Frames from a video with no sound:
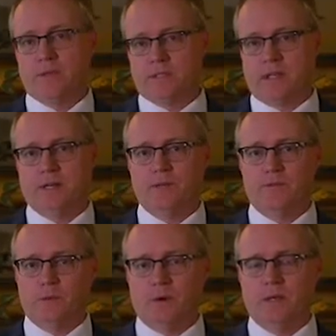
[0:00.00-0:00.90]
the Synod of
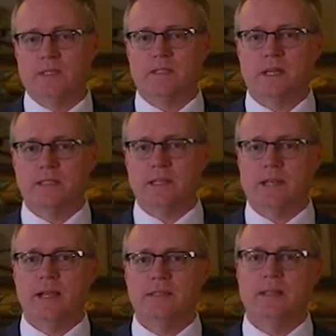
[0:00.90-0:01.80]
Dort in
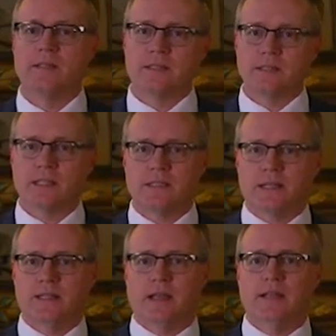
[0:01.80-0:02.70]
1618 to
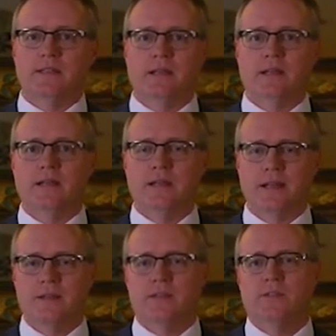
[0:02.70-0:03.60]
1619,
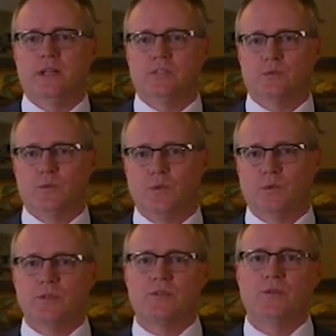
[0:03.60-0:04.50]
the Dutch
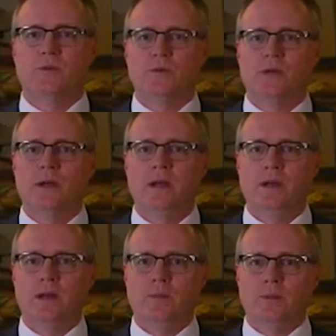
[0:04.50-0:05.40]
rulers who
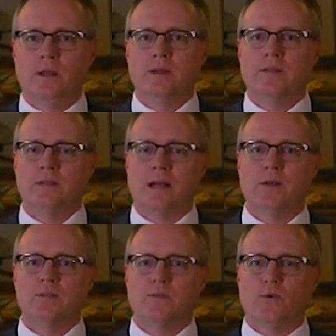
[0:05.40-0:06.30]
belonged to the
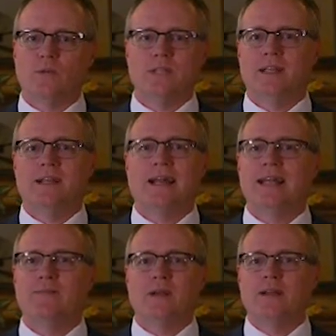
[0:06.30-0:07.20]
House of Orange had not
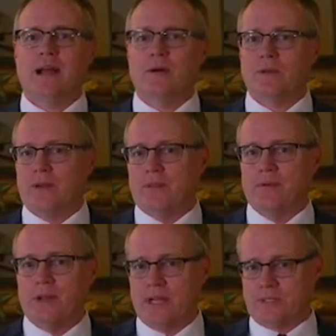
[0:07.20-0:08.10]
even allowed another
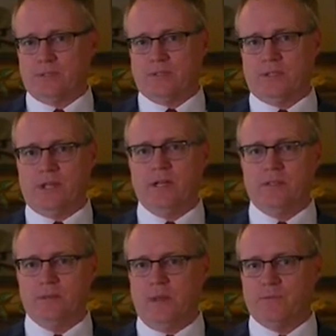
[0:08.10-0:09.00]
national synod
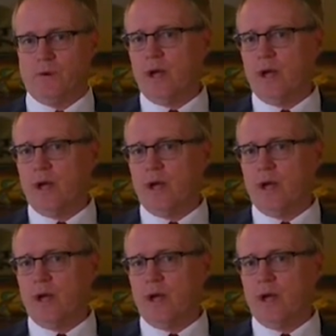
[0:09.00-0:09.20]
to meet for